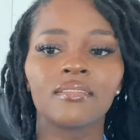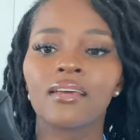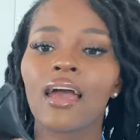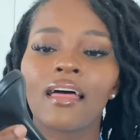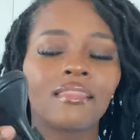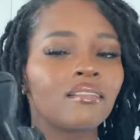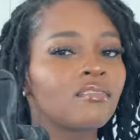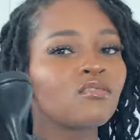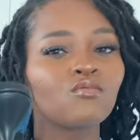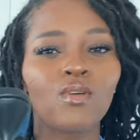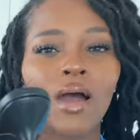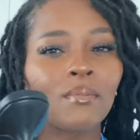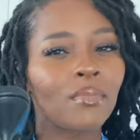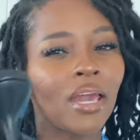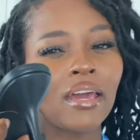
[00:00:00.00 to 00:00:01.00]
Yeah, this is where
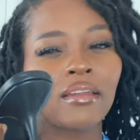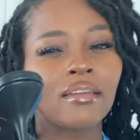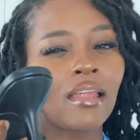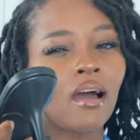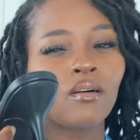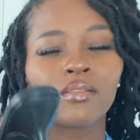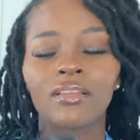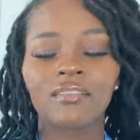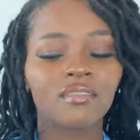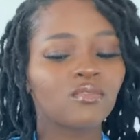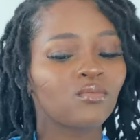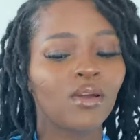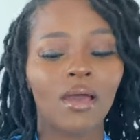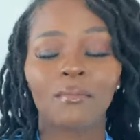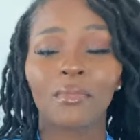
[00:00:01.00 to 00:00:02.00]
I'm at now. This is
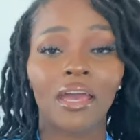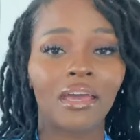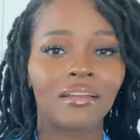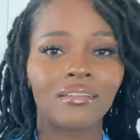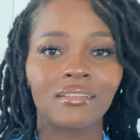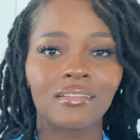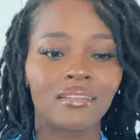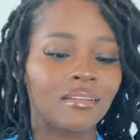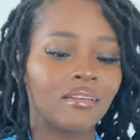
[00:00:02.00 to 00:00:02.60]
where I'm at.